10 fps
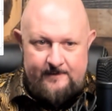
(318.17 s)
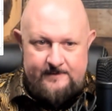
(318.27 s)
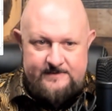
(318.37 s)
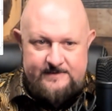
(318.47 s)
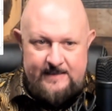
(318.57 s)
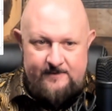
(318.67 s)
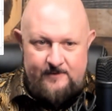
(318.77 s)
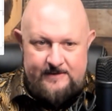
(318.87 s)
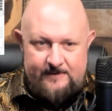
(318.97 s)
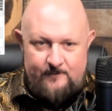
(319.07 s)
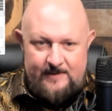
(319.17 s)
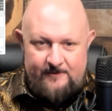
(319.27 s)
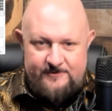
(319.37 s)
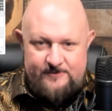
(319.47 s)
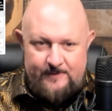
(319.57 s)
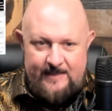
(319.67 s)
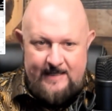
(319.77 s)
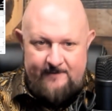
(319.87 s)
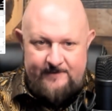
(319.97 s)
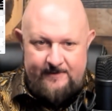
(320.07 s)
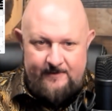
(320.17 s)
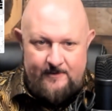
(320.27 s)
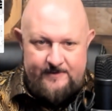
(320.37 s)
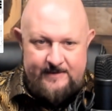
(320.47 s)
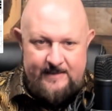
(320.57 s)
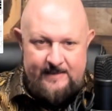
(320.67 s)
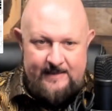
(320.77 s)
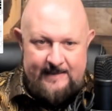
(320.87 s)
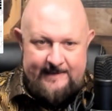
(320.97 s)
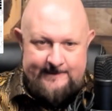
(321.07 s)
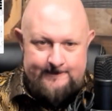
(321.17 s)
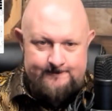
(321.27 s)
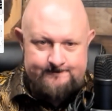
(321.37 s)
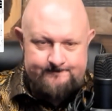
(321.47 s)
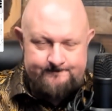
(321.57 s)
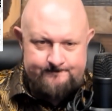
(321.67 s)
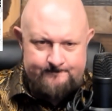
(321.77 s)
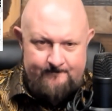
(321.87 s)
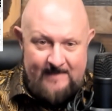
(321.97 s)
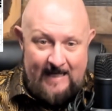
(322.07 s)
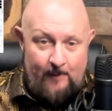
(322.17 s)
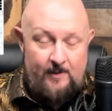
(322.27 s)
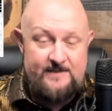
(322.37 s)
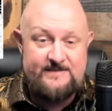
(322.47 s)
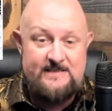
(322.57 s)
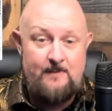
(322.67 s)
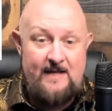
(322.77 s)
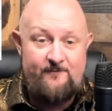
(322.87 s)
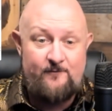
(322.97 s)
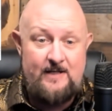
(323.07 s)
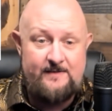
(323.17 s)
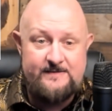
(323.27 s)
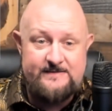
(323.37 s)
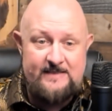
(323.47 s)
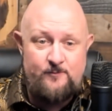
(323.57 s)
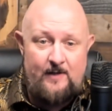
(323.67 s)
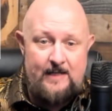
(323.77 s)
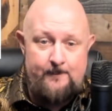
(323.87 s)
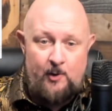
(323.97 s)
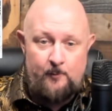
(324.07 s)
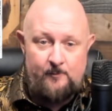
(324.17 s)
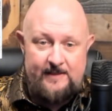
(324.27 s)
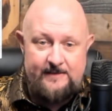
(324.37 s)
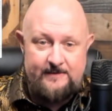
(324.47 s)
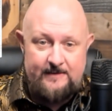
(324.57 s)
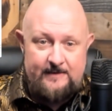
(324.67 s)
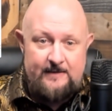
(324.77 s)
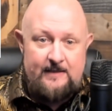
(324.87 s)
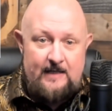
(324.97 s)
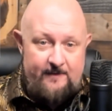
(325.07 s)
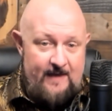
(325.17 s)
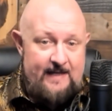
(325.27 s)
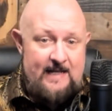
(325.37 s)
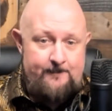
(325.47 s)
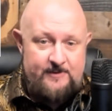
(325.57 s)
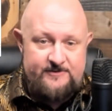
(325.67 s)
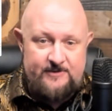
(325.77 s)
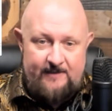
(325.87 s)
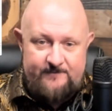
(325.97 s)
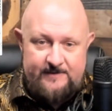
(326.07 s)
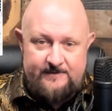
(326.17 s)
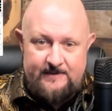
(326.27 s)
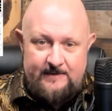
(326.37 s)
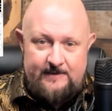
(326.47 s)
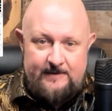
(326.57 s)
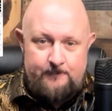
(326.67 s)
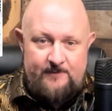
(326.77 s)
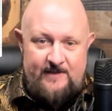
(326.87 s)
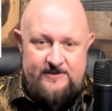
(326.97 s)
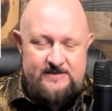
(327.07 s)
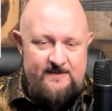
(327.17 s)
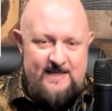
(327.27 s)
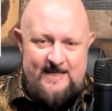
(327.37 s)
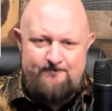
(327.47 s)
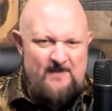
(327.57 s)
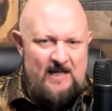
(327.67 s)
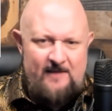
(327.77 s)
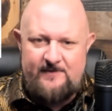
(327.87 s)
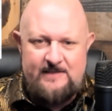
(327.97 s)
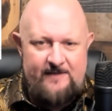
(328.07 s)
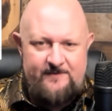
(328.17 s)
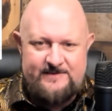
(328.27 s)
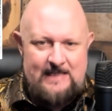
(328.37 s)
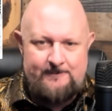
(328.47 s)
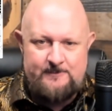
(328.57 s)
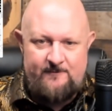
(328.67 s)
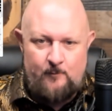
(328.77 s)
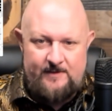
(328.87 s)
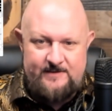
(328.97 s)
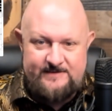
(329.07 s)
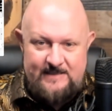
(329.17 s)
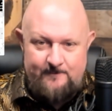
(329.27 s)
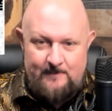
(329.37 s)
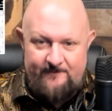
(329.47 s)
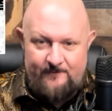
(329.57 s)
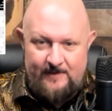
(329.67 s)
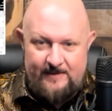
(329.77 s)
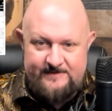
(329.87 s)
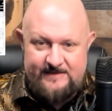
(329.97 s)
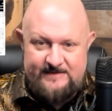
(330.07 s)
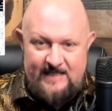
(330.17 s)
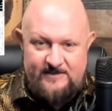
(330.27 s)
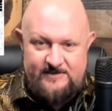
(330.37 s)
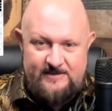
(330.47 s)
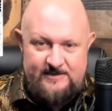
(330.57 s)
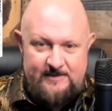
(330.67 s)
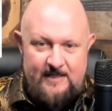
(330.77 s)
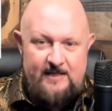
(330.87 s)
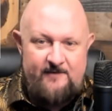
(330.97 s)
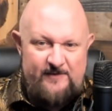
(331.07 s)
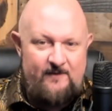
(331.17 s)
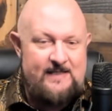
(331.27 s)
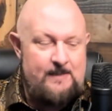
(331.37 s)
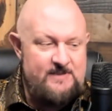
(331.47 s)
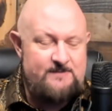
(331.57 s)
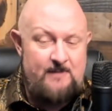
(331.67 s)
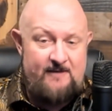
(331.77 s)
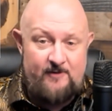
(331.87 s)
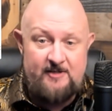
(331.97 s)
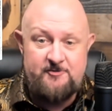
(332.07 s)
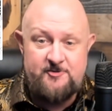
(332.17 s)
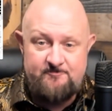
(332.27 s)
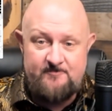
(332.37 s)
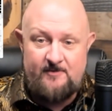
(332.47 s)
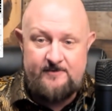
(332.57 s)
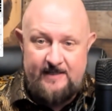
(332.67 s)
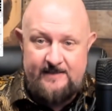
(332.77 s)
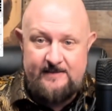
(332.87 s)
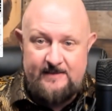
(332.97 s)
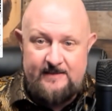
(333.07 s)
Let's take a look at what else do we have here. Okay, I want to see my friends. That's why I'm home late. That happens often. Prevention of that? Nothing. Nothing stops me from wanting to see my friends. Detection, feel like I miss my friends. Okay?